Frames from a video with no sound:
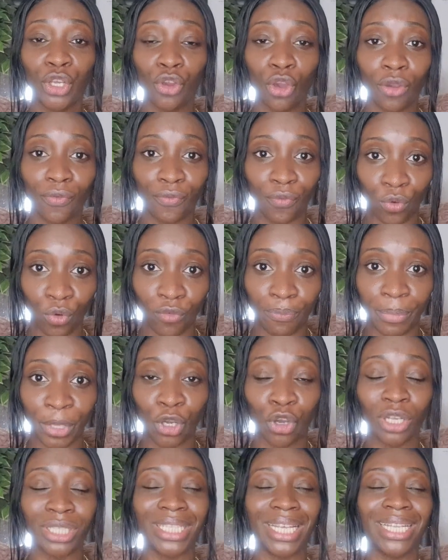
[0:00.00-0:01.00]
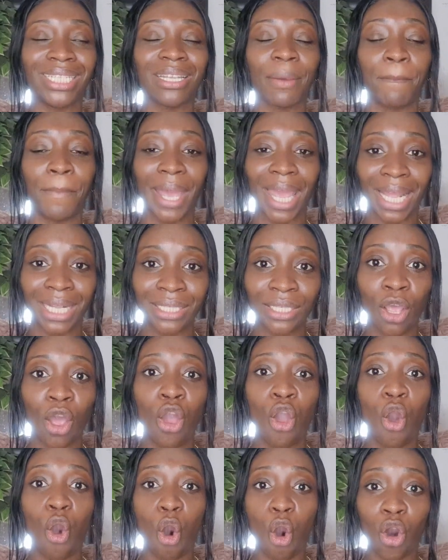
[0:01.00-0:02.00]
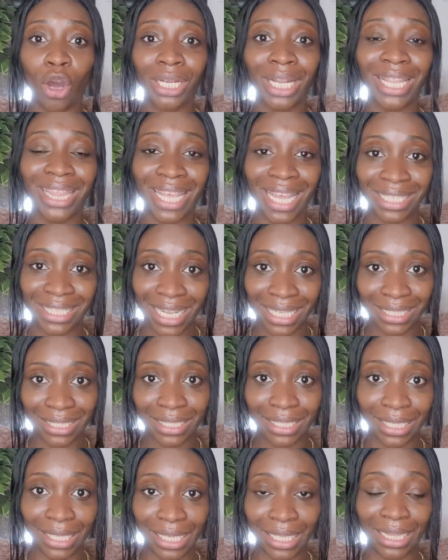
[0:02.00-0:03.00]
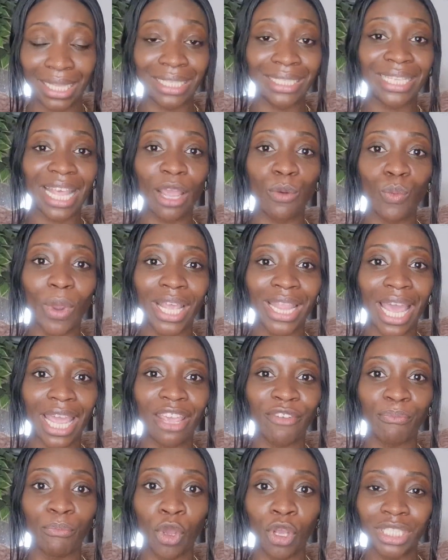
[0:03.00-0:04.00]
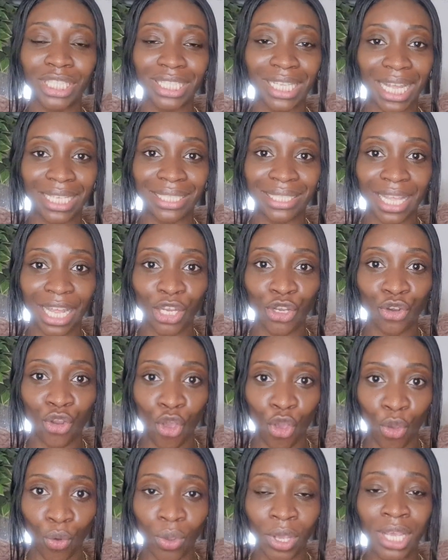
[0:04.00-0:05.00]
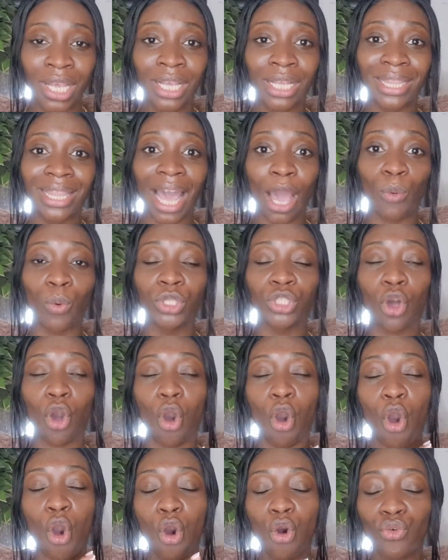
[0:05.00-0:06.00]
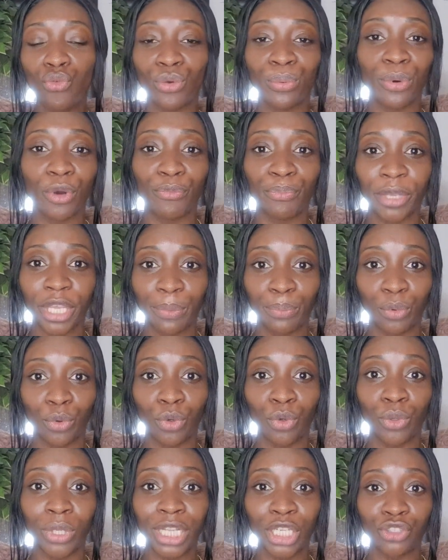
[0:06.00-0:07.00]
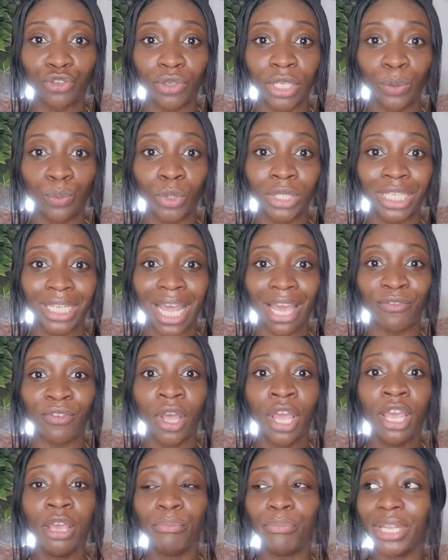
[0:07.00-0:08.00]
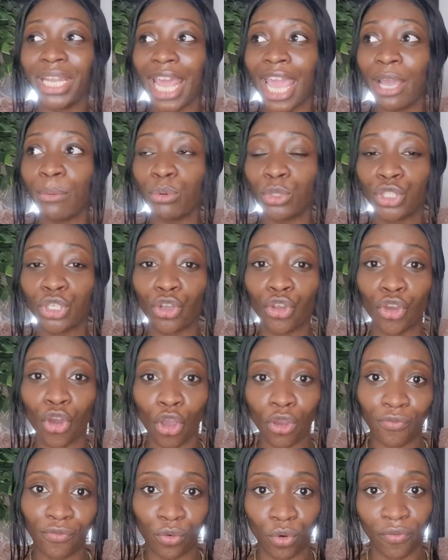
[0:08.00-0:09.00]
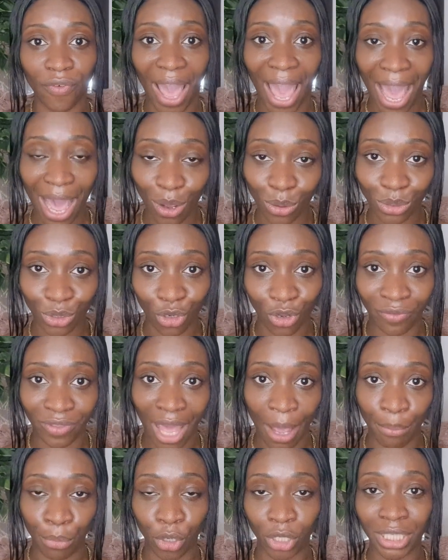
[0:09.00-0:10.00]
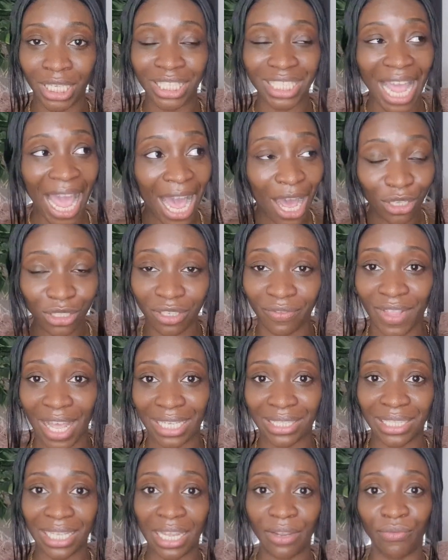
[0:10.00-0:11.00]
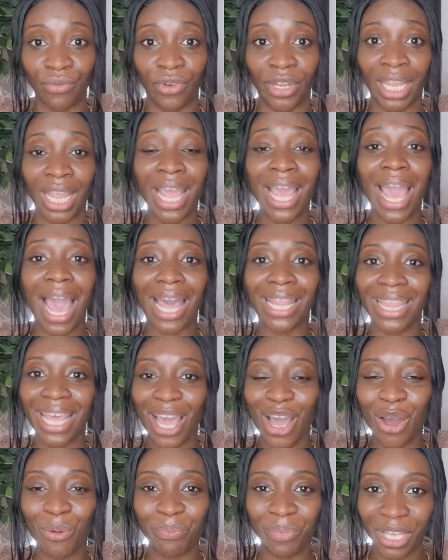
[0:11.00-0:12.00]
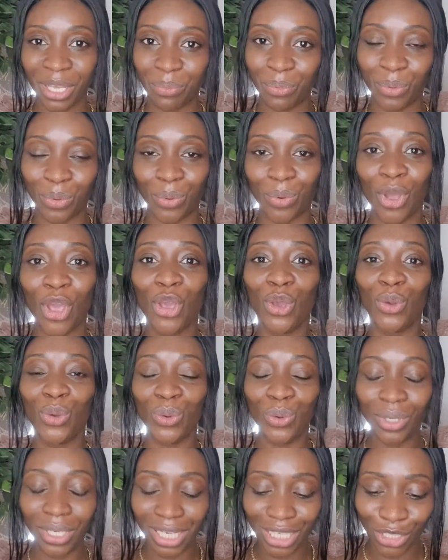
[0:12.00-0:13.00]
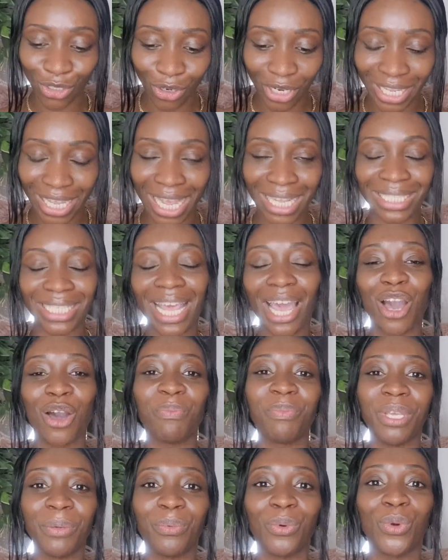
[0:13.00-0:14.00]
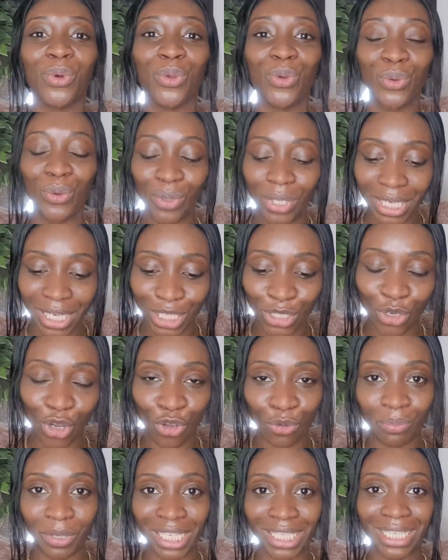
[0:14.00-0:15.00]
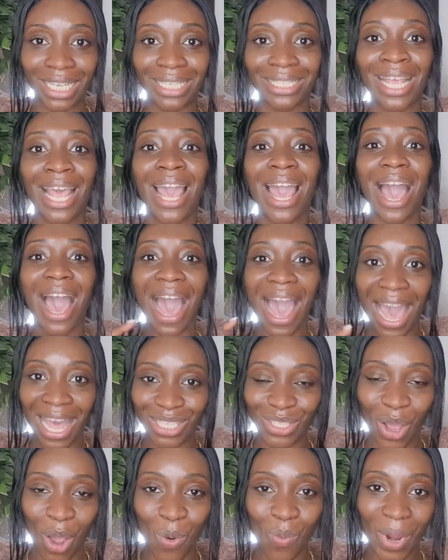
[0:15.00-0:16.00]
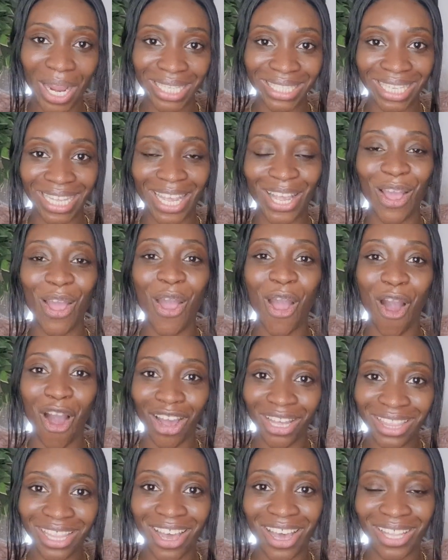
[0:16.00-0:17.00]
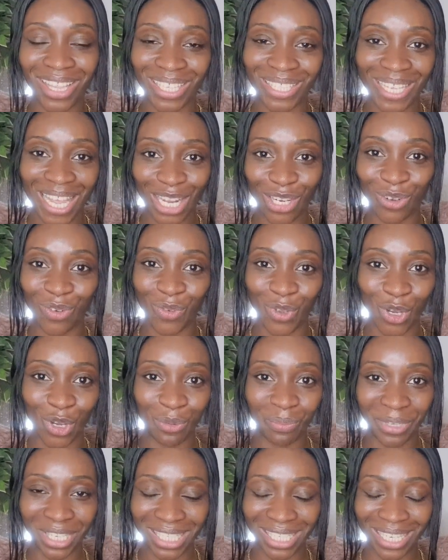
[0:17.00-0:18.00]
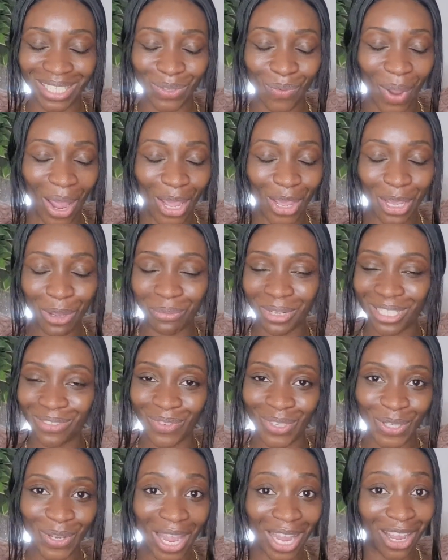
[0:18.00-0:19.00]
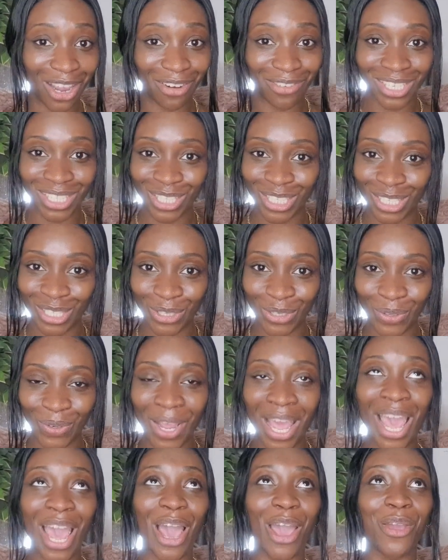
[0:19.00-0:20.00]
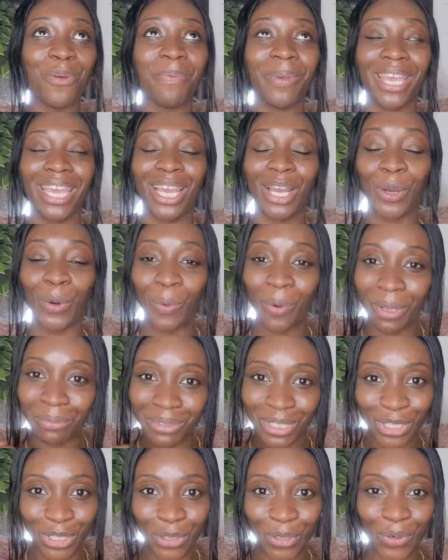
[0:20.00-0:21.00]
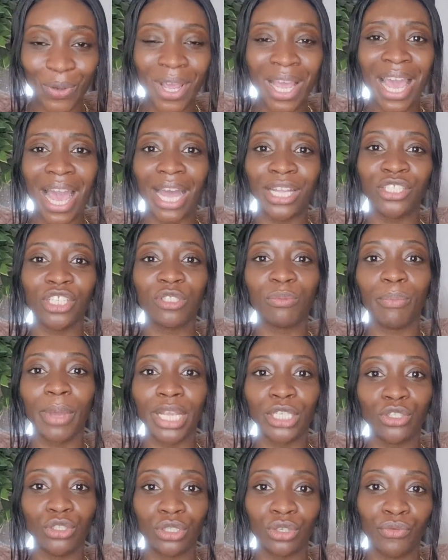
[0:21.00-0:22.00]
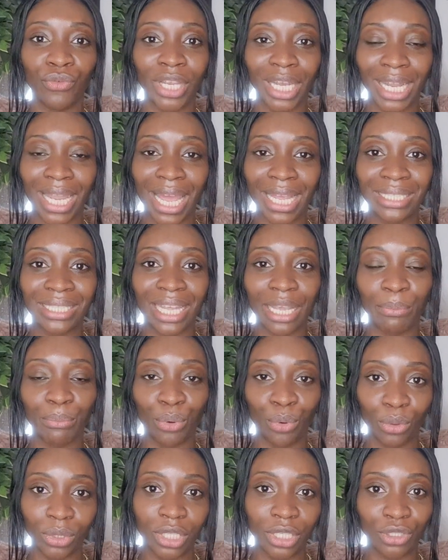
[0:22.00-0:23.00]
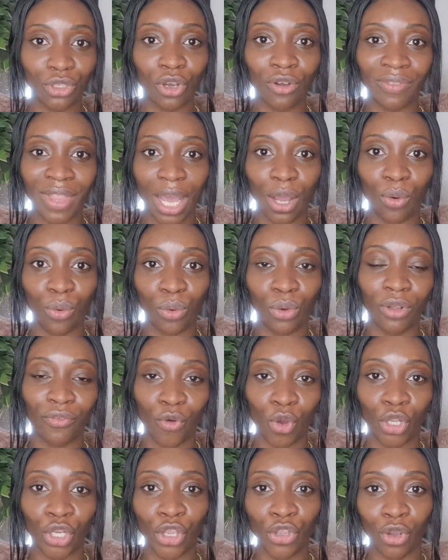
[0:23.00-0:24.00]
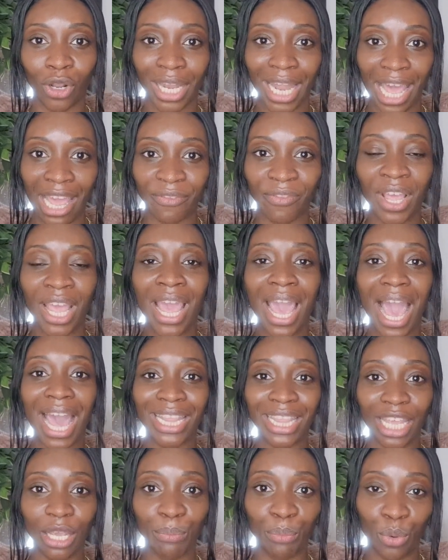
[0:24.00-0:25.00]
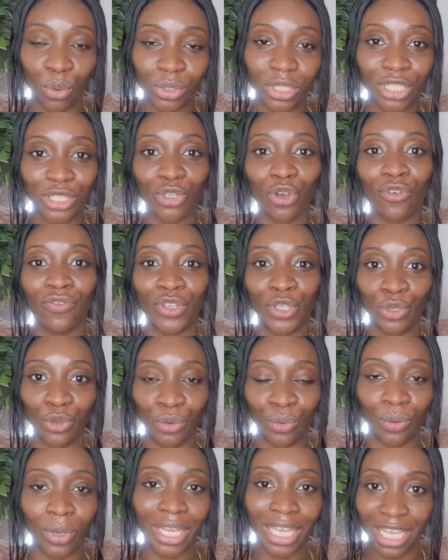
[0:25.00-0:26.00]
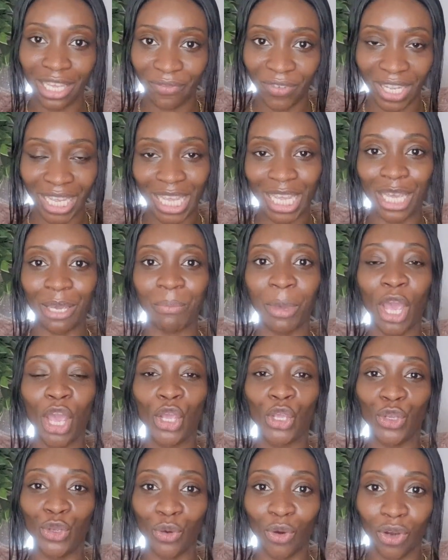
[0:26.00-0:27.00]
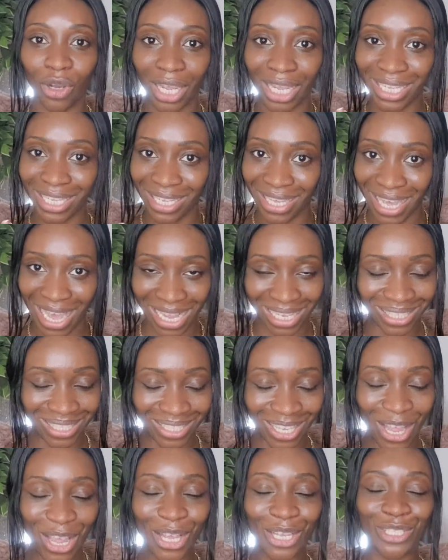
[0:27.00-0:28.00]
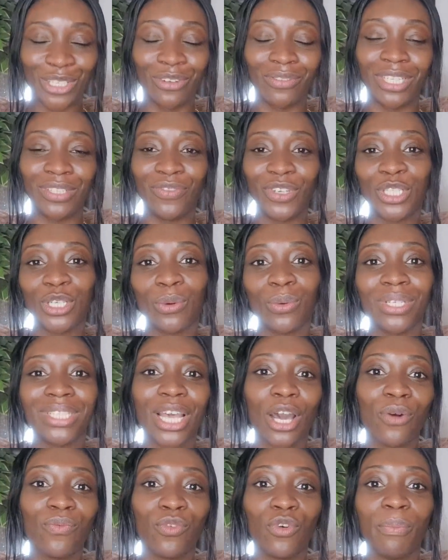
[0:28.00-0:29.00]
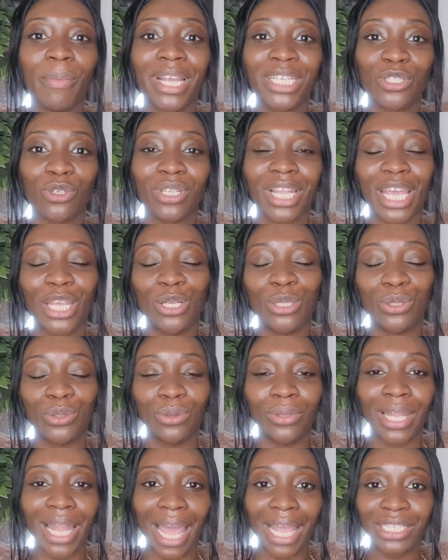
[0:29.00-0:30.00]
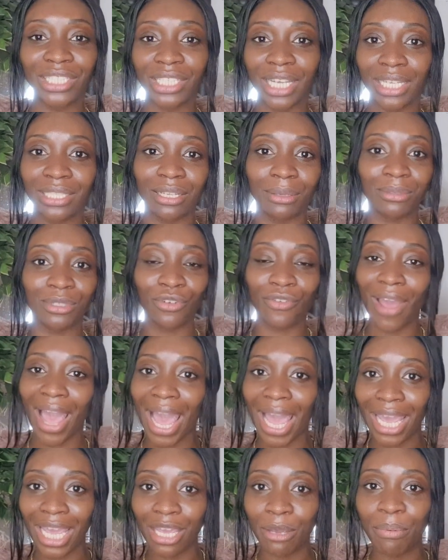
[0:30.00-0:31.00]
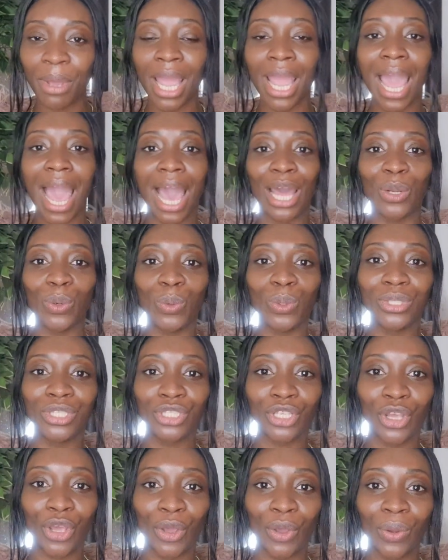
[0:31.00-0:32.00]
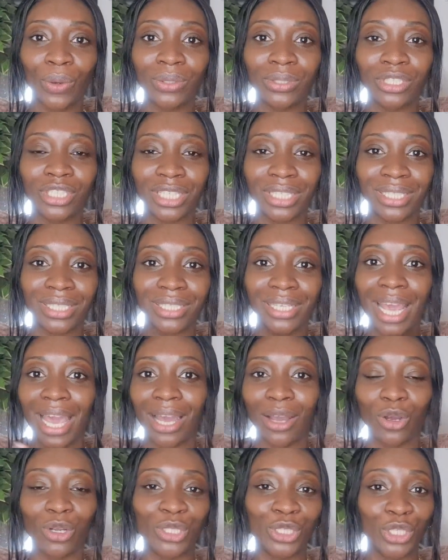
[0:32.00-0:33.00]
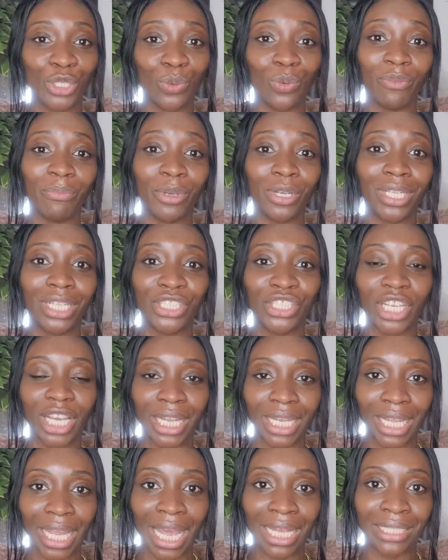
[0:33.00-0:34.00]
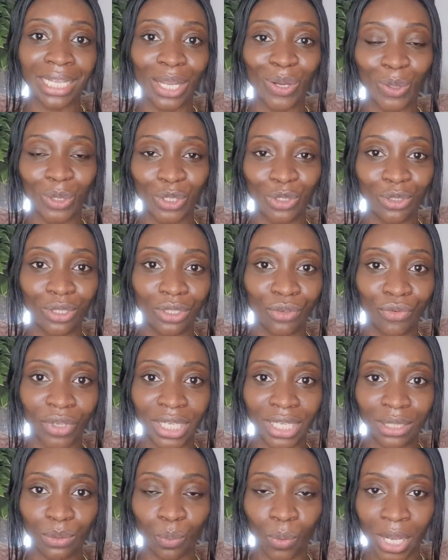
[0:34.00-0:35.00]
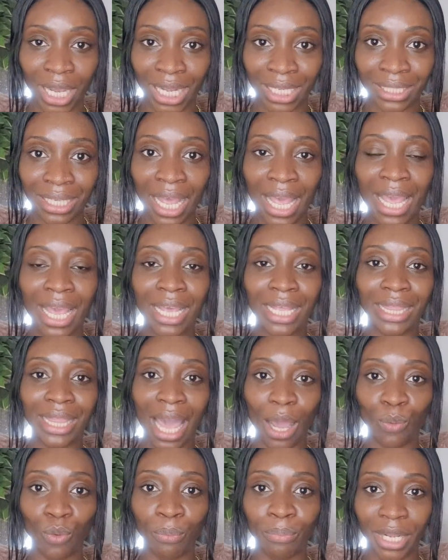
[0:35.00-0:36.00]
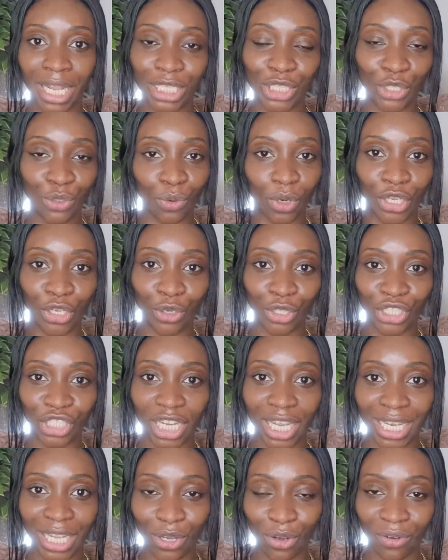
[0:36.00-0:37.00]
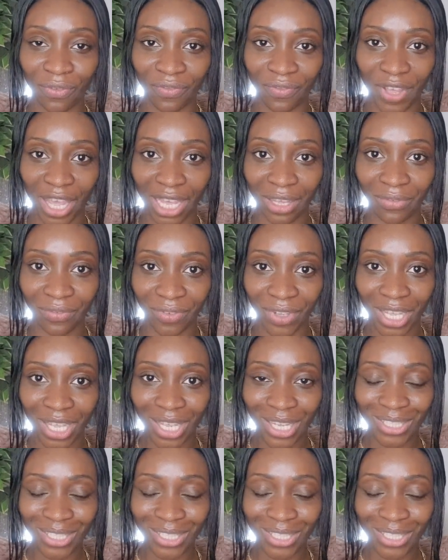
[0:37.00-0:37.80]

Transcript: go forth because it depends on their destiny. The same way that if Moses had said no, that was a whole group of people who literally wouldn't have been able to go forth out of that bondage, out of that slavery. And there are people who need your yes. There are people who need your obedience and are waiting on the other side of your obedience. So I hope this video encourages you. I hope it equips you and just makes you to realize the importance of that call of God in your life and the importance of you giving Him your yes. So if this video was helpful, make sure that you do like, share, subscribe, and also just, continue with me on the journey as I continue to release words that will bless you on your journey of faith.